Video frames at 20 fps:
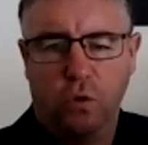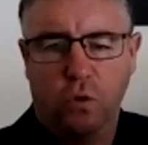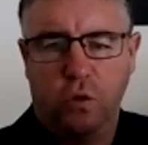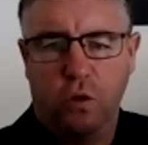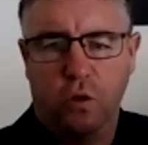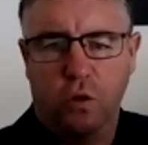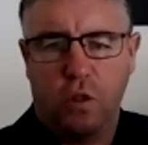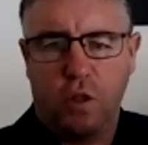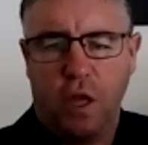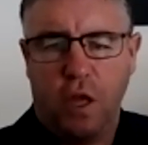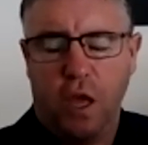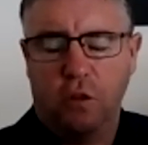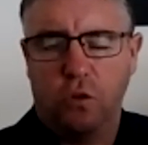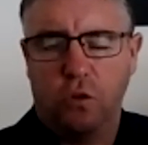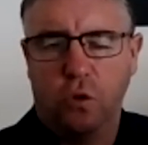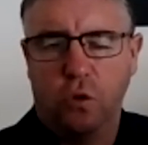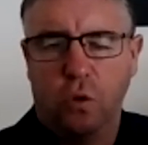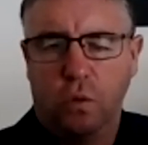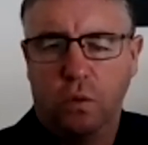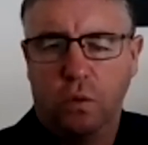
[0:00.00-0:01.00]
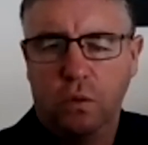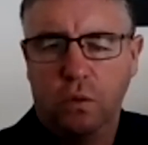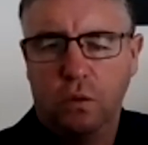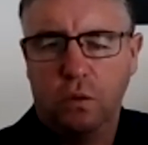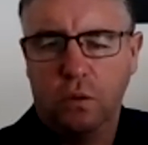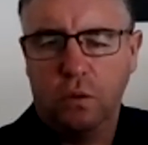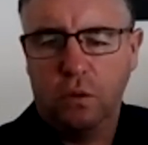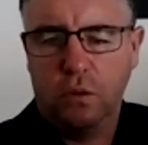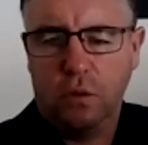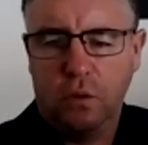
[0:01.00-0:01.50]
to stand tall.
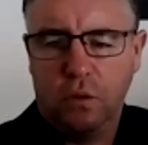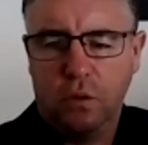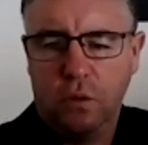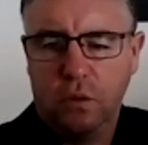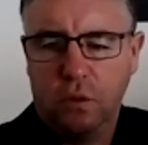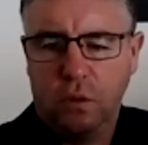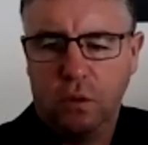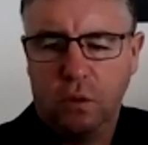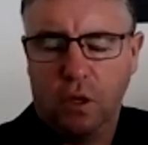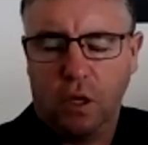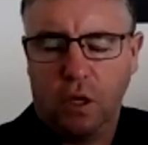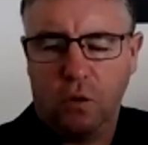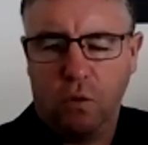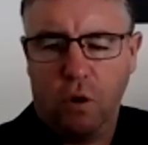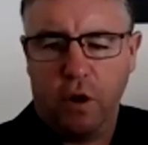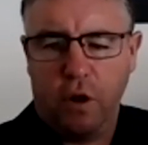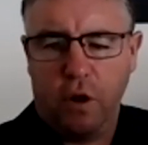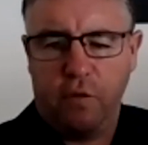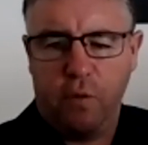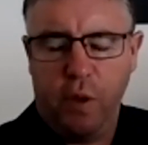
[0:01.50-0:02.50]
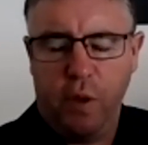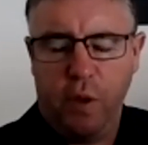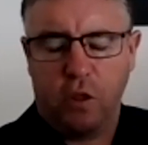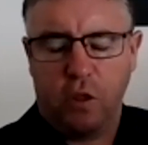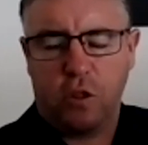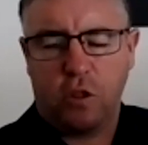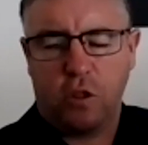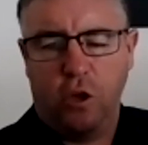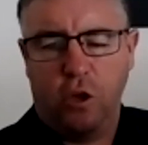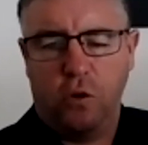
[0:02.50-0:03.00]
Quite often we
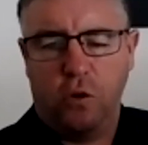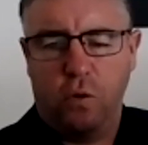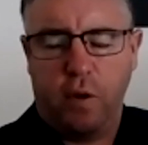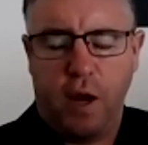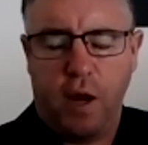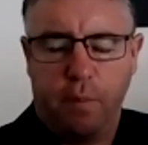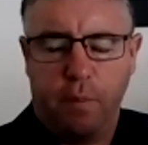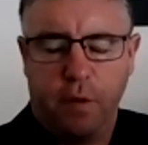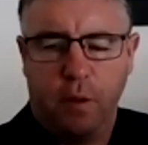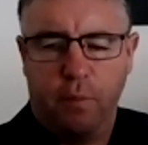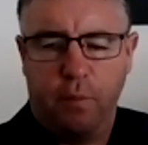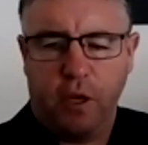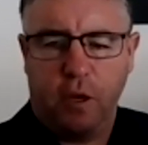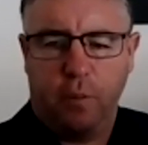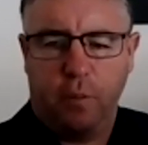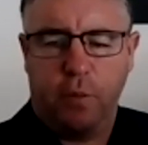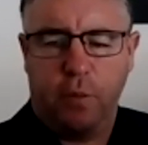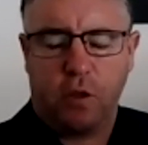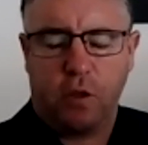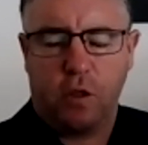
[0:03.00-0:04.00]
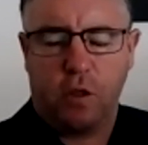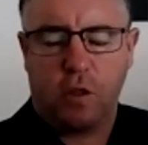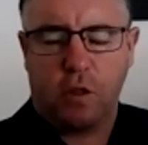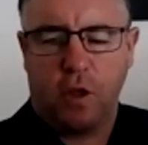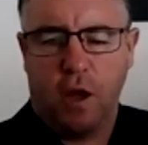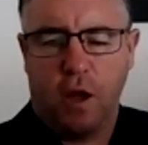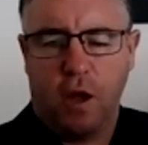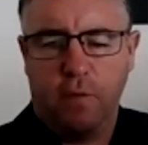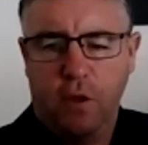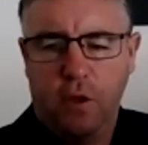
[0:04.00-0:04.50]
get so caught up in the bigger picture
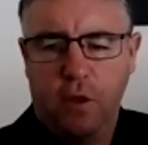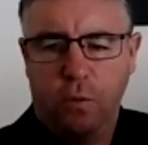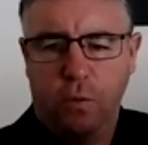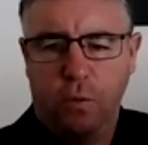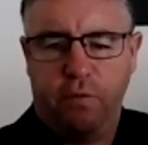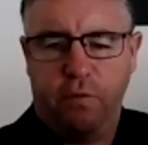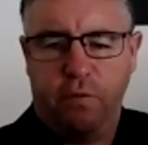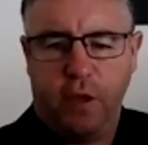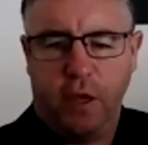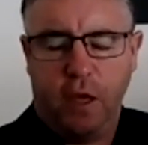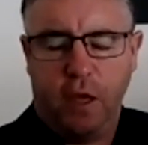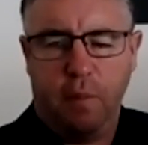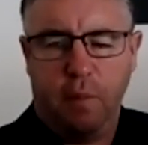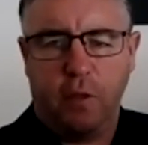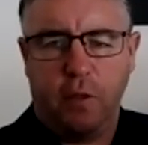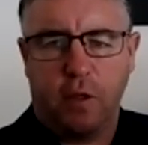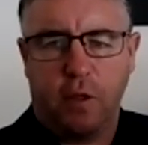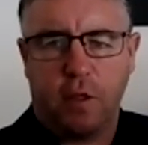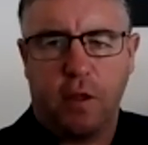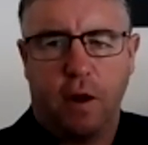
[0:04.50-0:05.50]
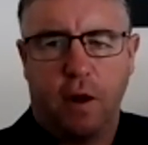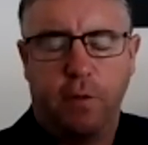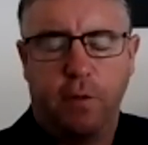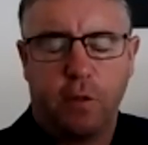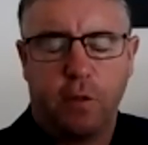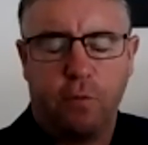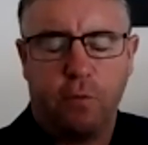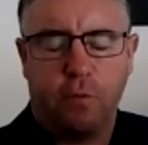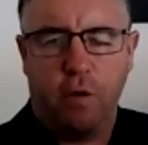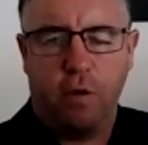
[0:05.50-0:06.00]
stuff, we forget about the stuff
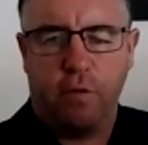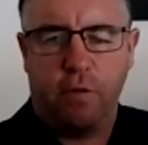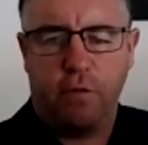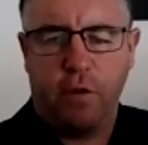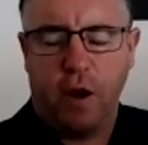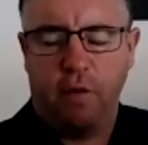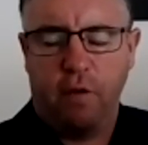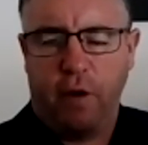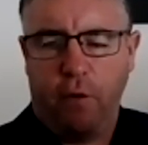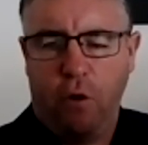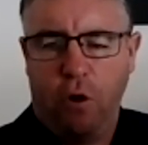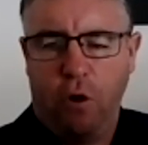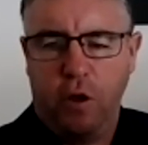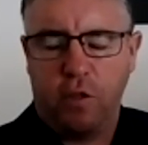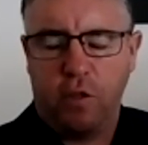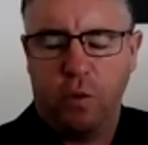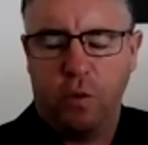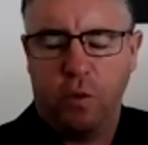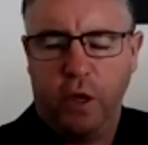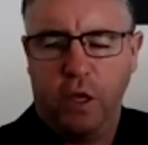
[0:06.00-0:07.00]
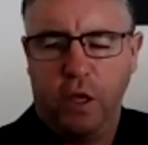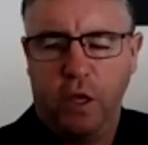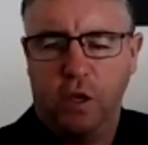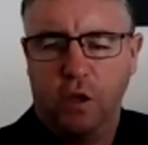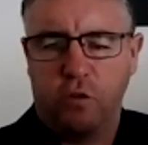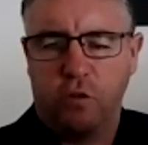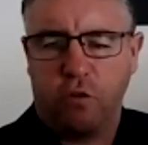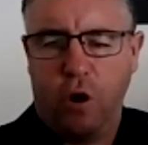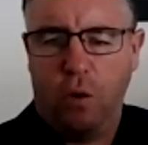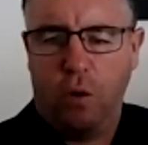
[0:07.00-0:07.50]
that's right in front of our eyes that we can
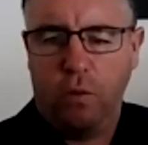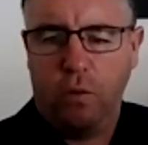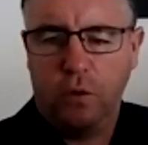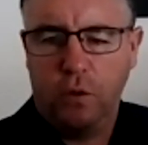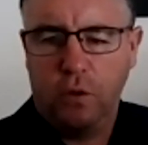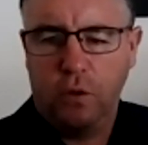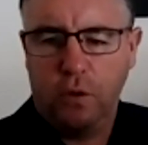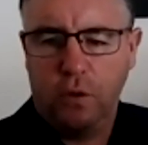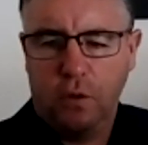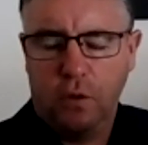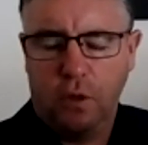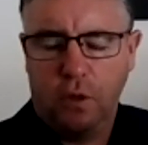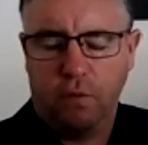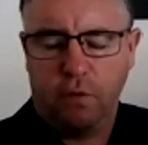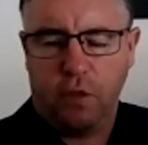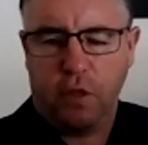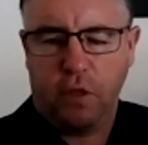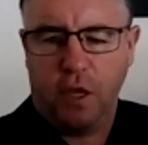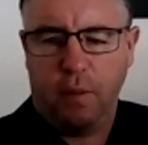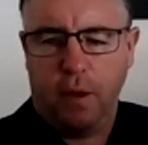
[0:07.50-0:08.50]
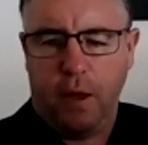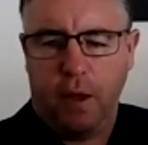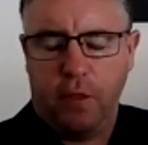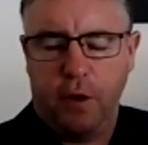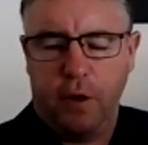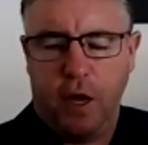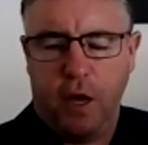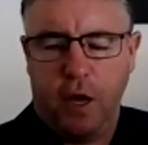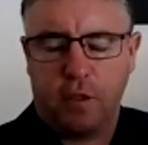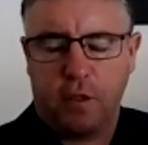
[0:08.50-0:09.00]
control. If you think about
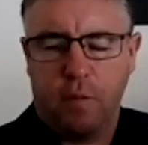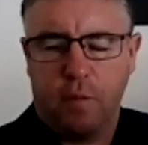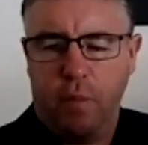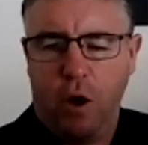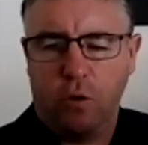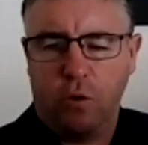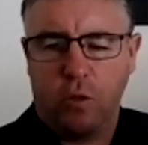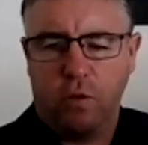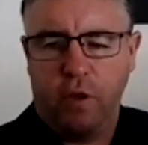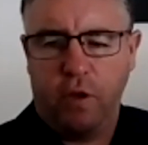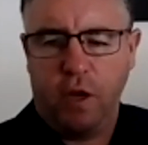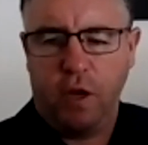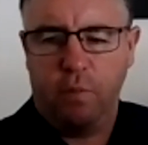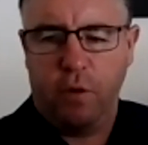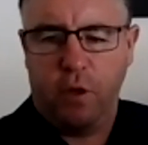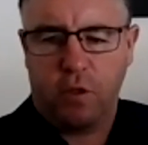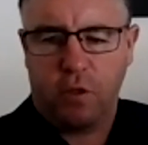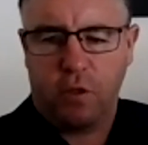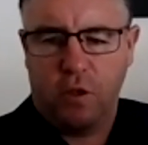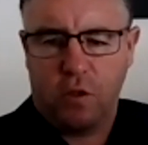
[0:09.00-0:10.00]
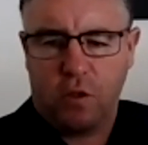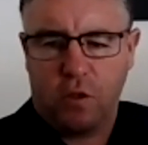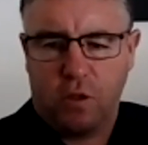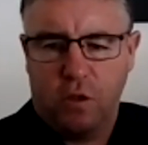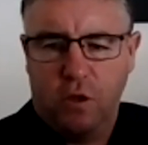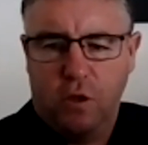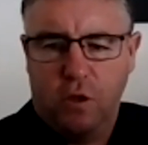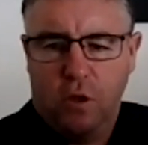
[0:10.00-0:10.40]
the nuts and bolts of any business,